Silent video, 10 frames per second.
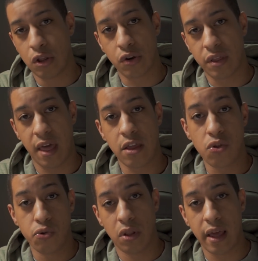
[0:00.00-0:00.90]
look that
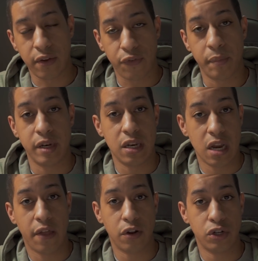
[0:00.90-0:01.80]
you like from
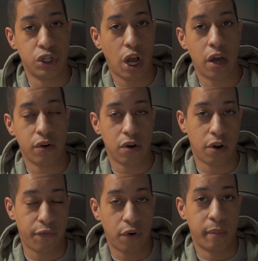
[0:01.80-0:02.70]
another genre
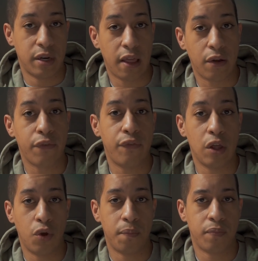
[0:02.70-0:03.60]
or from another
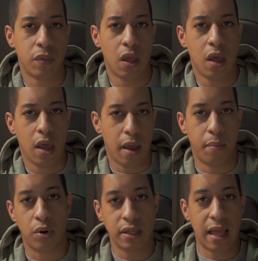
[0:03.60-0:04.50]
film,
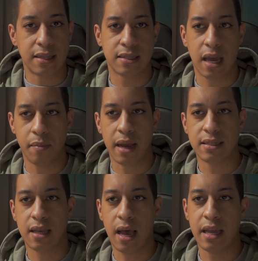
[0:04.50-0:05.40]
and bring that side by
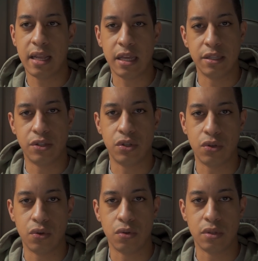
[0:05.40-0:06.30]
side
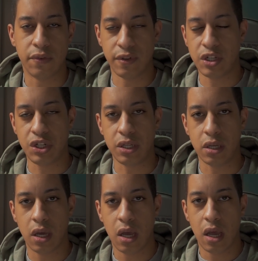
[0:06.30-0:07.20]
into
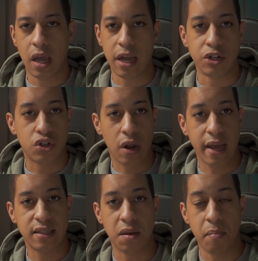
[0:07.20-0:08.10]
DaVinci and
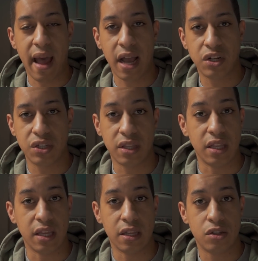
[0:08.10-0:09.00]
try to match
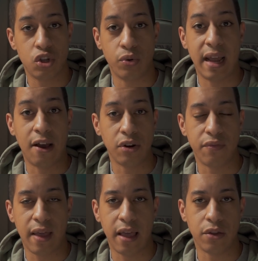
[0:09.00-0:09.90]
the tonality
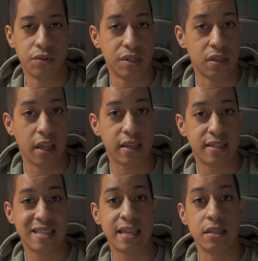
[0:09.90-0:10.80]
values and like
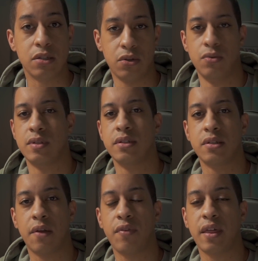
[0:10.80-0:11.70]
skin tones and
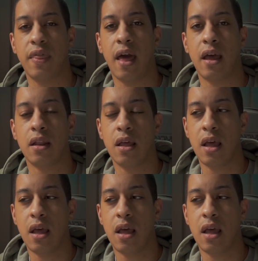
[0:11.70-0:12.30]
stuff like that.